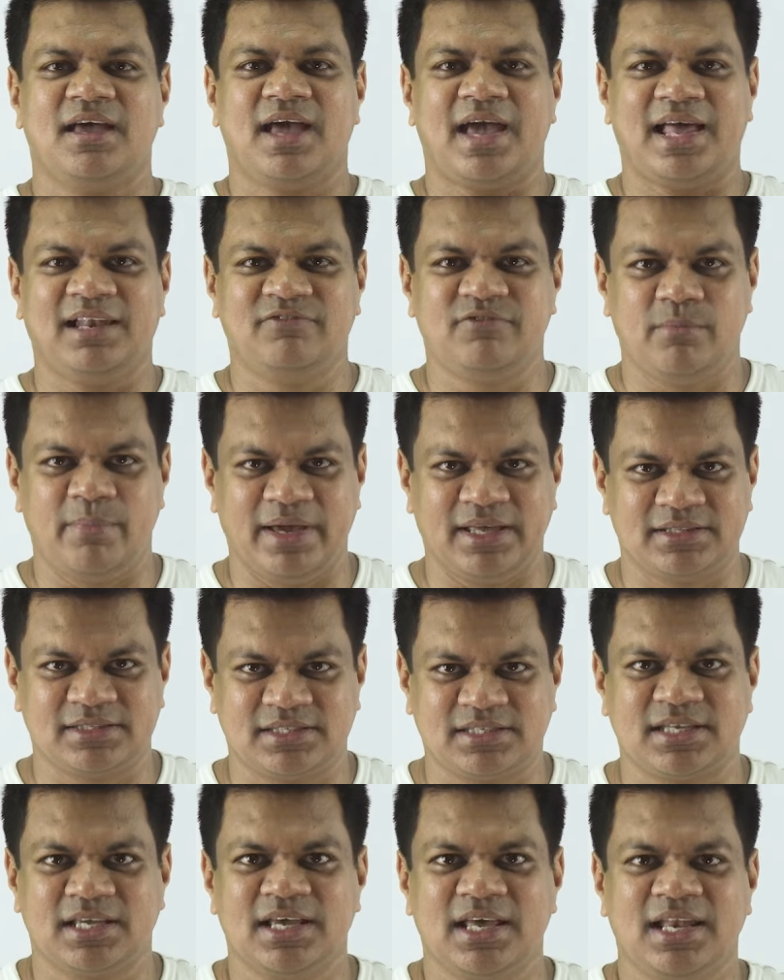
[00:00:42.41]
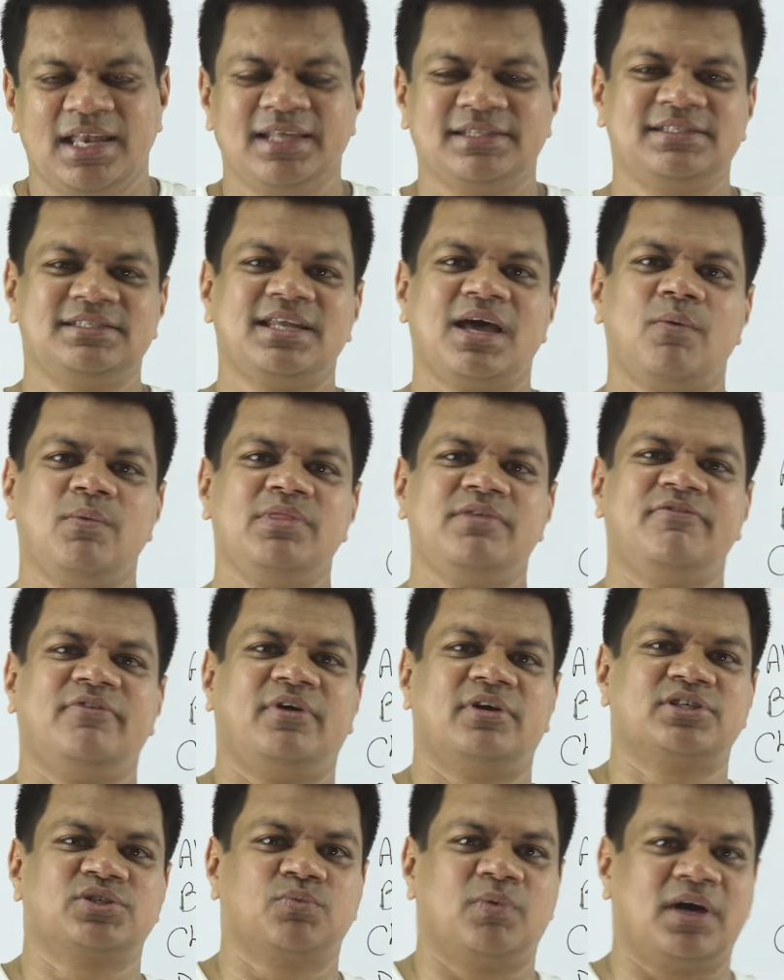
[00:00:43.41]
alphabets. Let's start with the
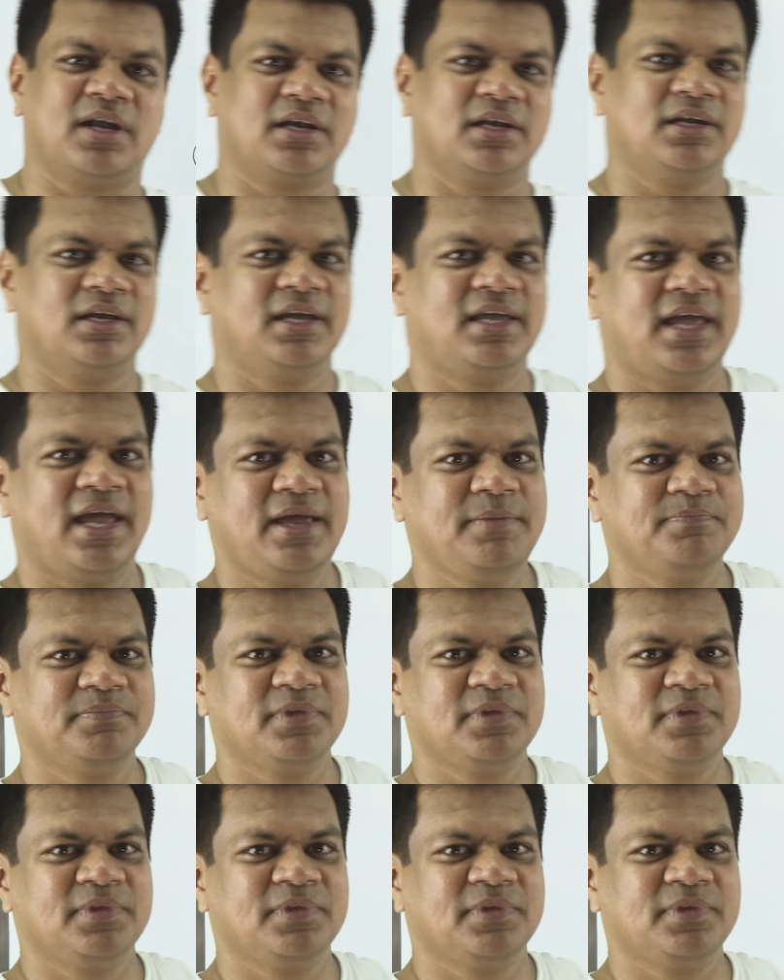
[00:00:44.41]
first one. Okay,